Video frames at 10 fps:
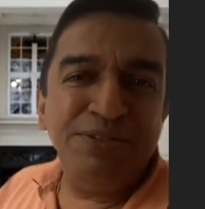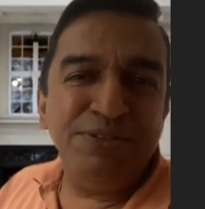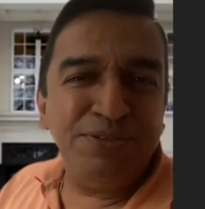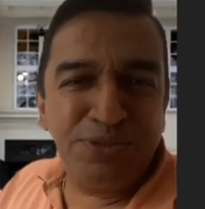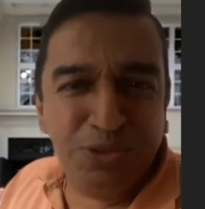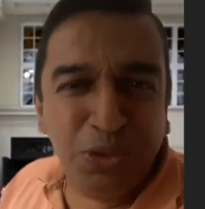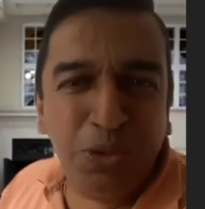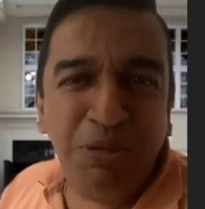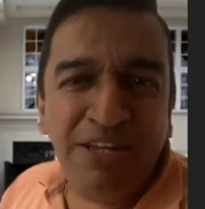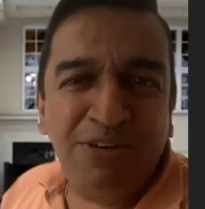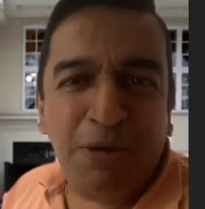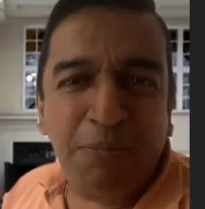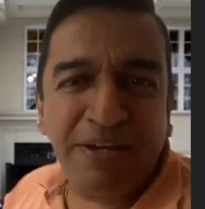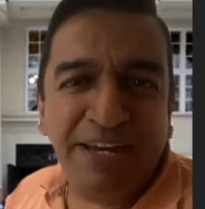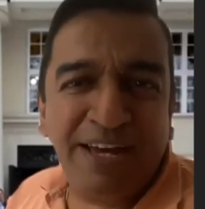so many
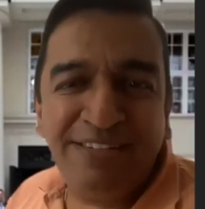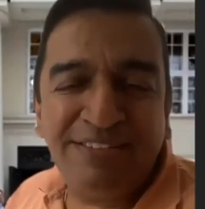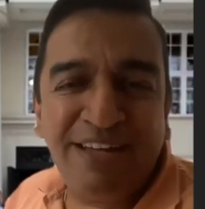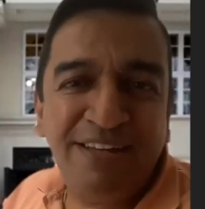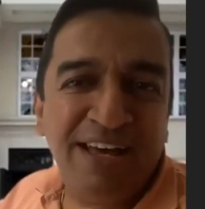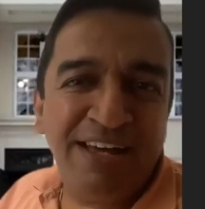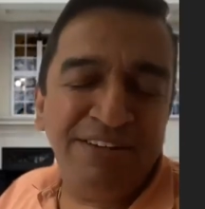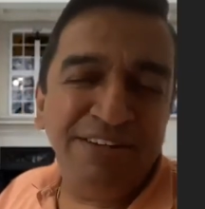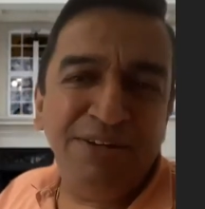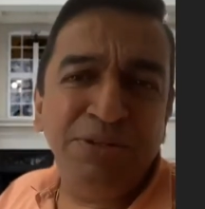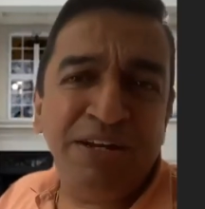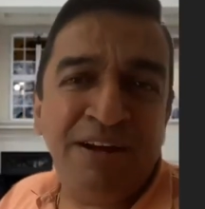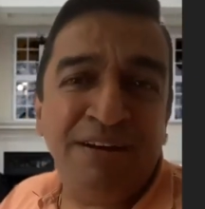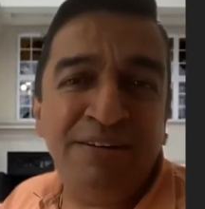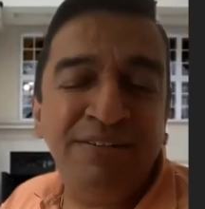copycats, and there
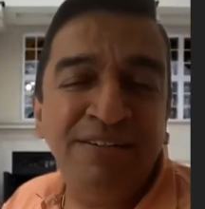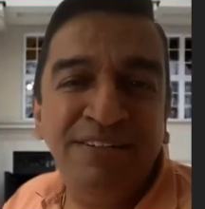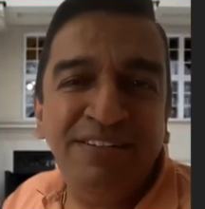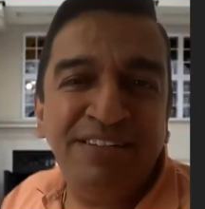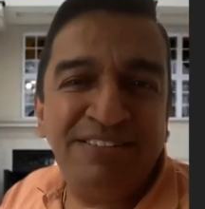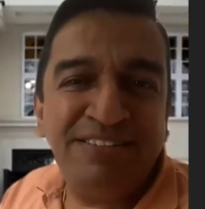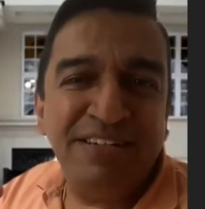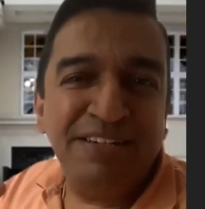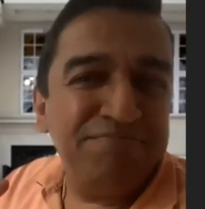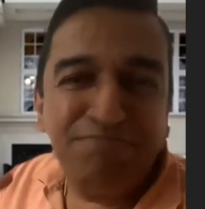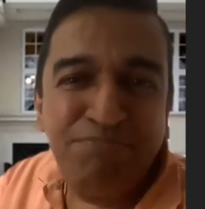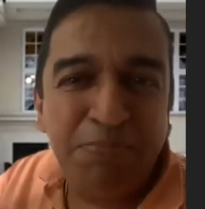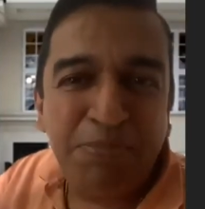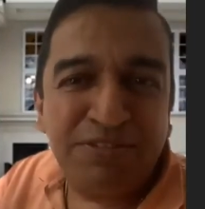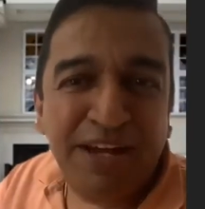are, let's say,
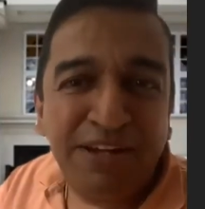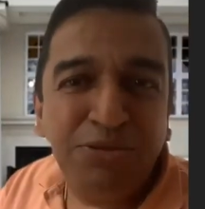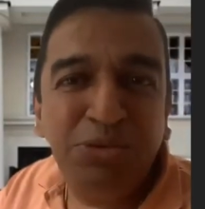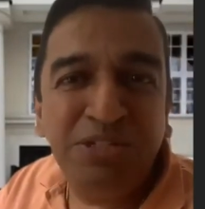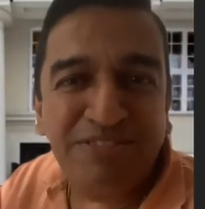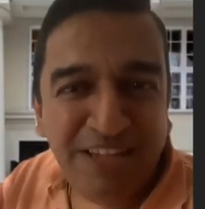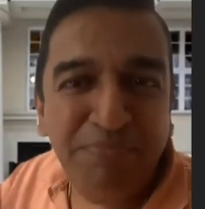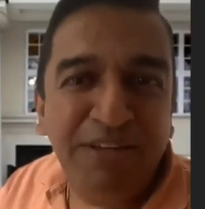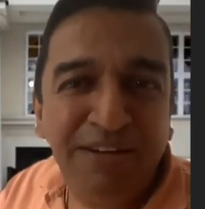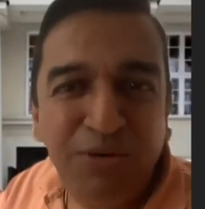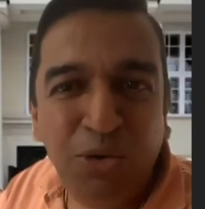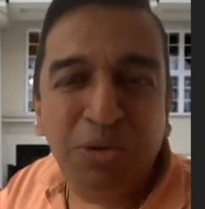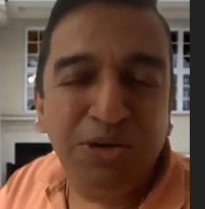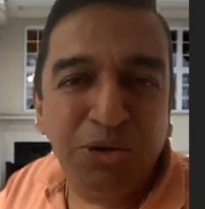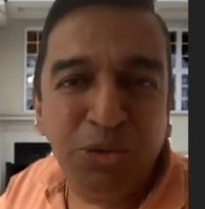people trying to do the same thing
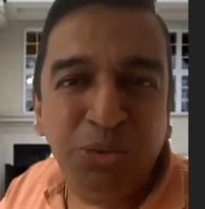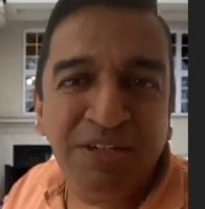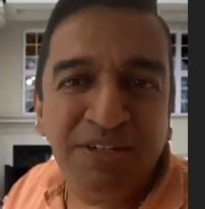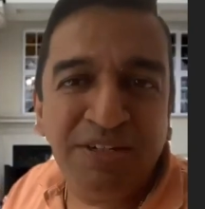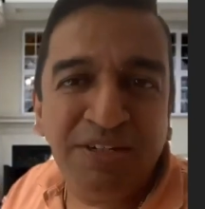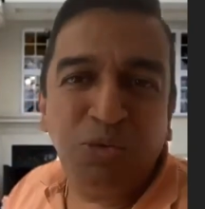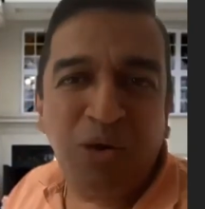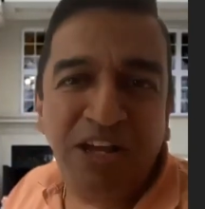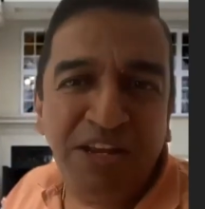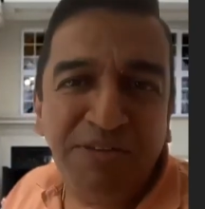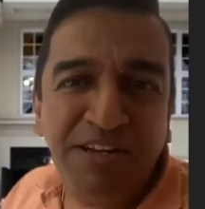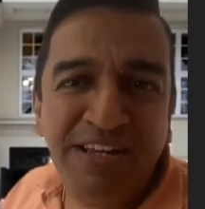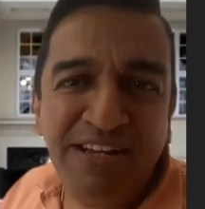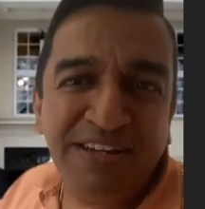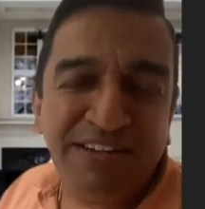over and over. Why do we
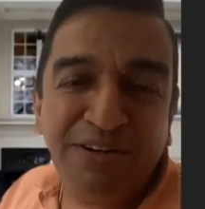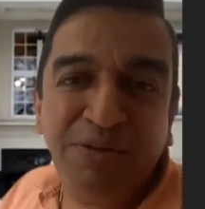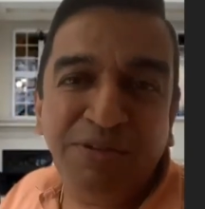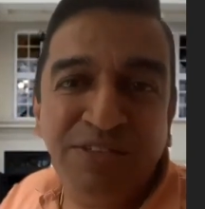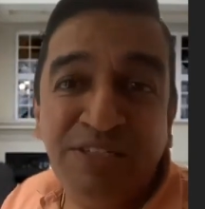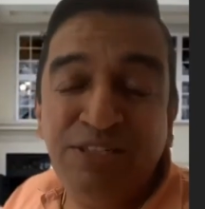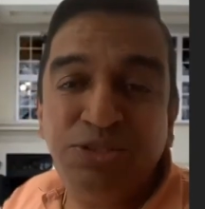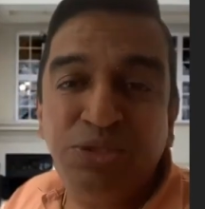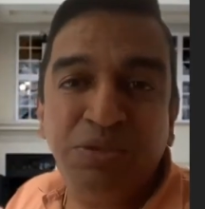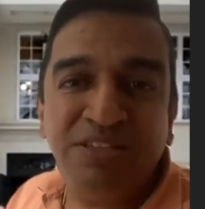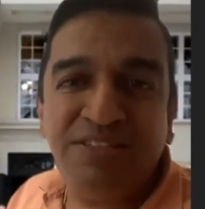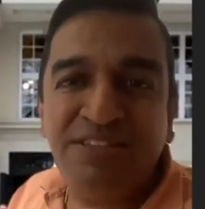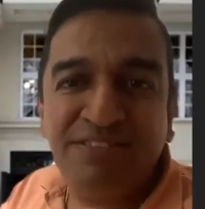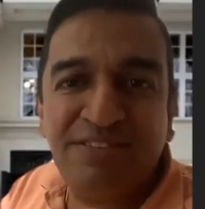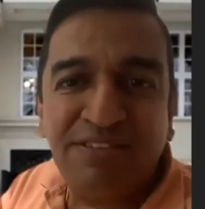need it? So
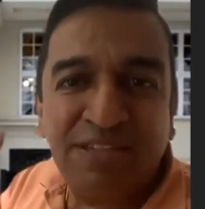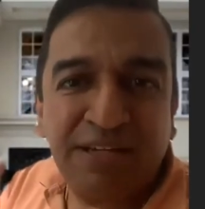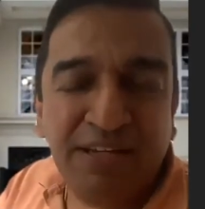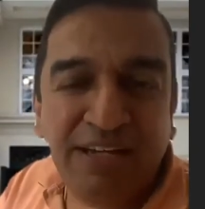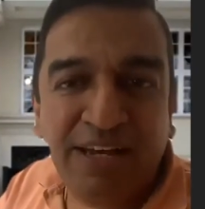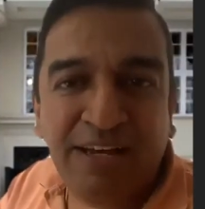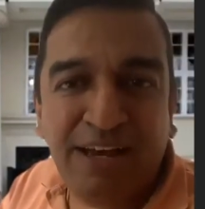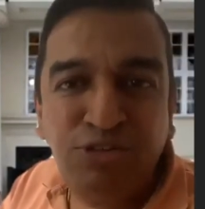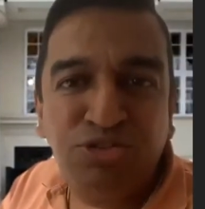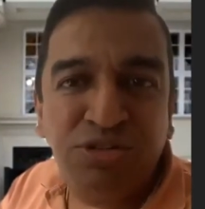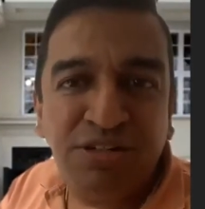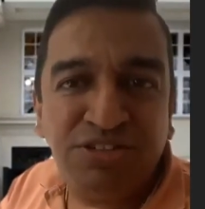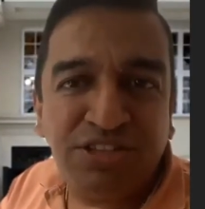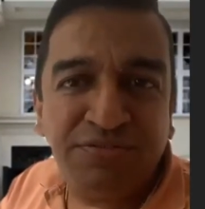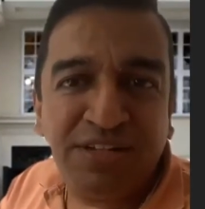this is a cultural
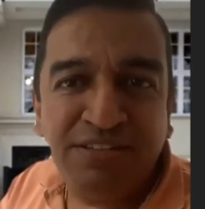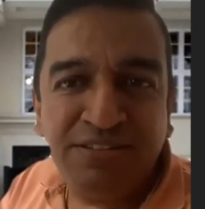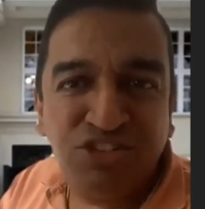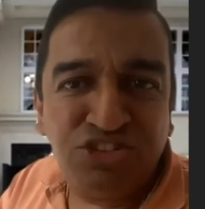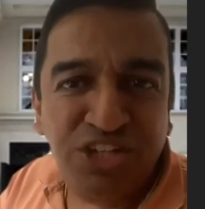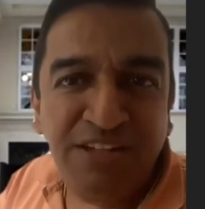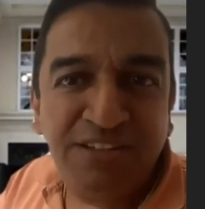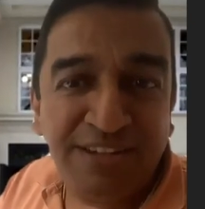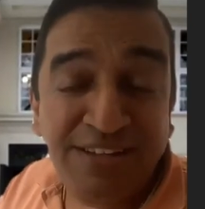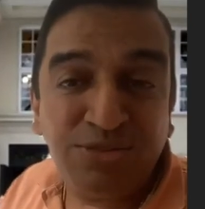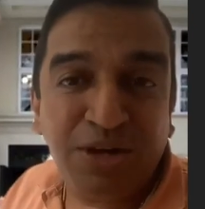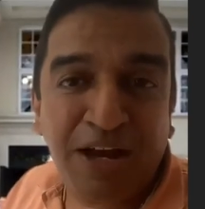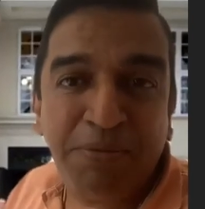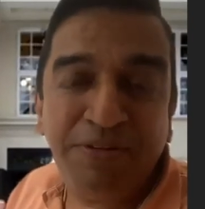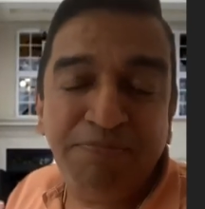shift, and this is a change that has to
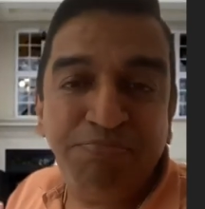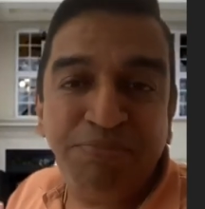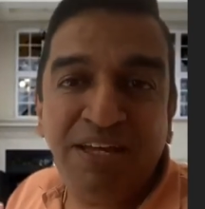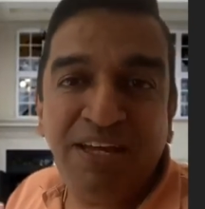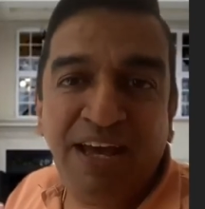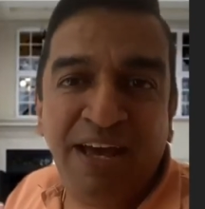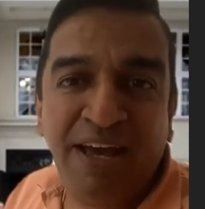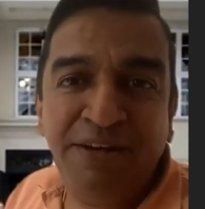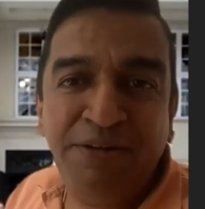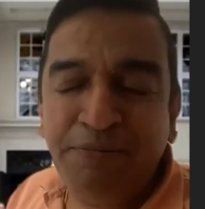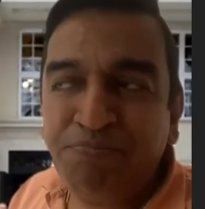happen. And